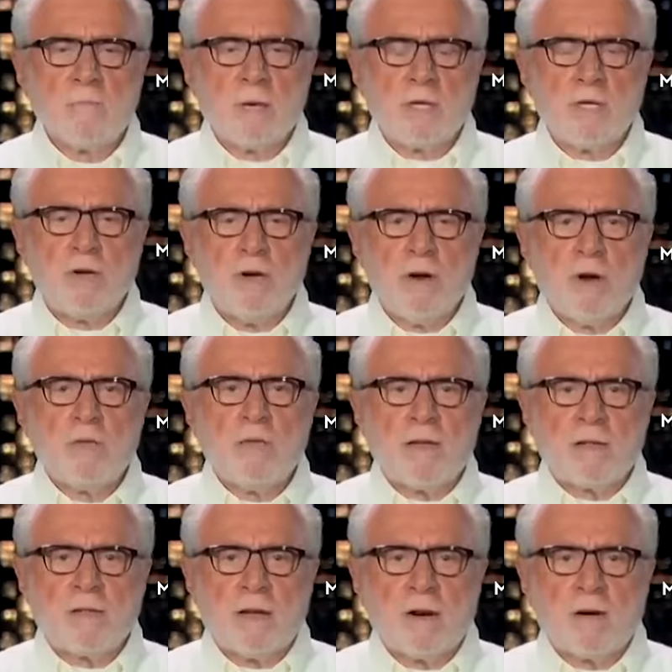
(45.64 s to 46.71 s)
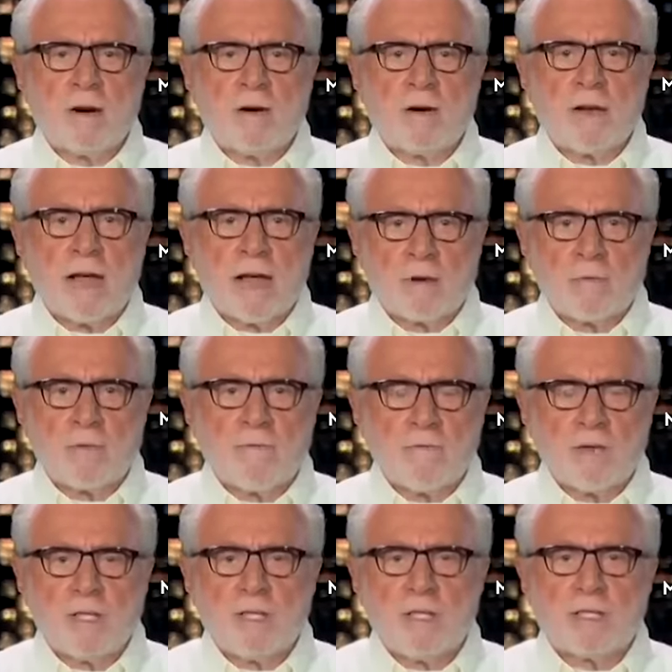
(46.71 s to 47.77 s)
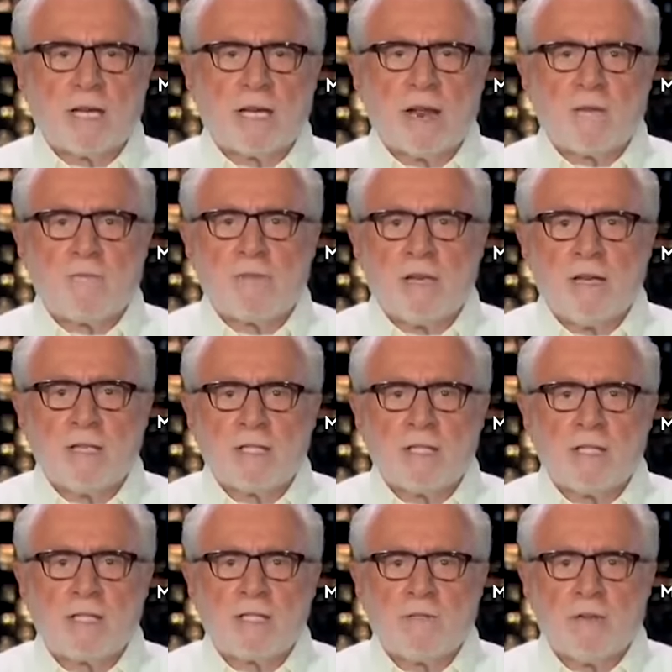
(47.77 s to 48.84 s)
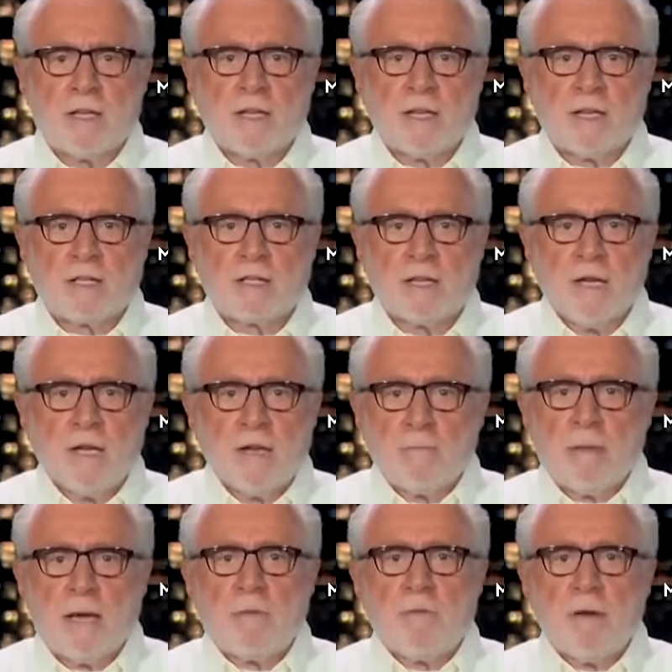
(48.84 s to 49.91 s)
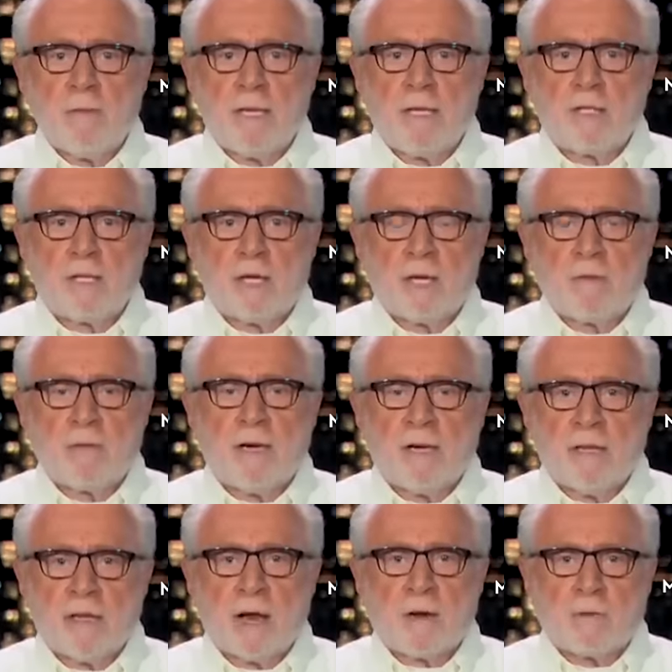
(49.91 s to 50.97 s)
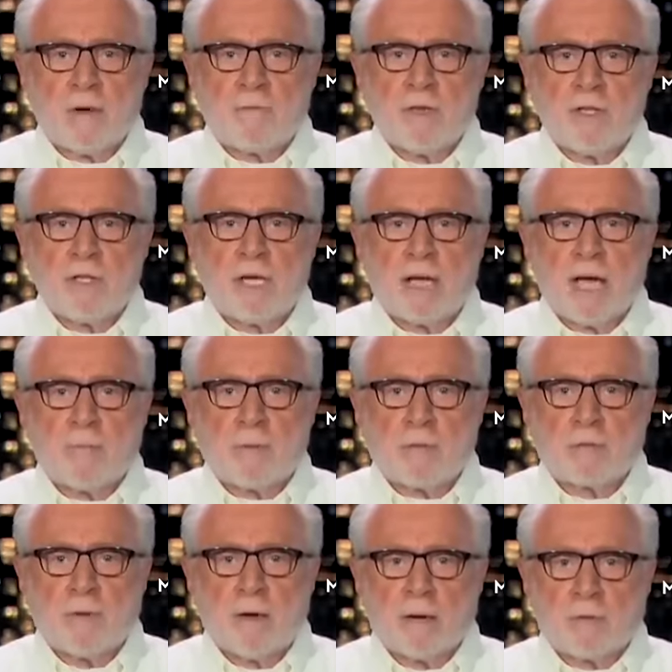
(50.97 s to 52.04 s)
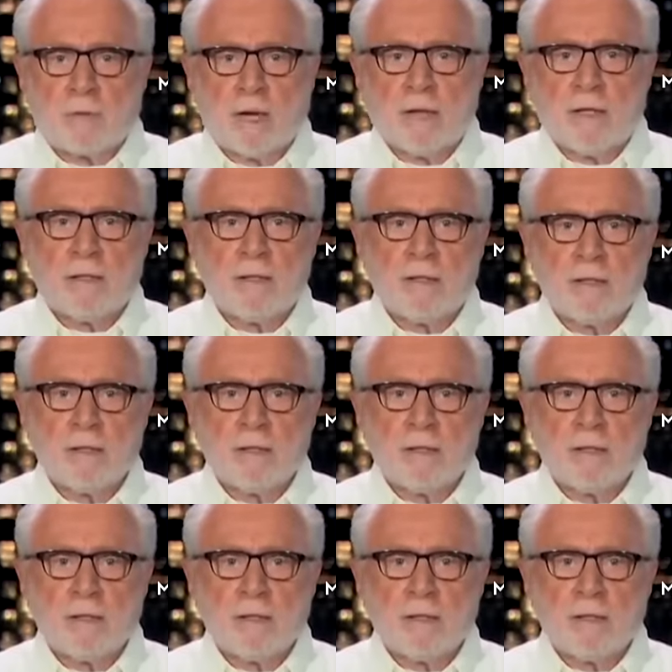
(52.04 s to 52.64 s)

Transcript: But you know that there are a lot of refugees, a lot of innocent civilians, men, women, and children in that refugee camp as well, right?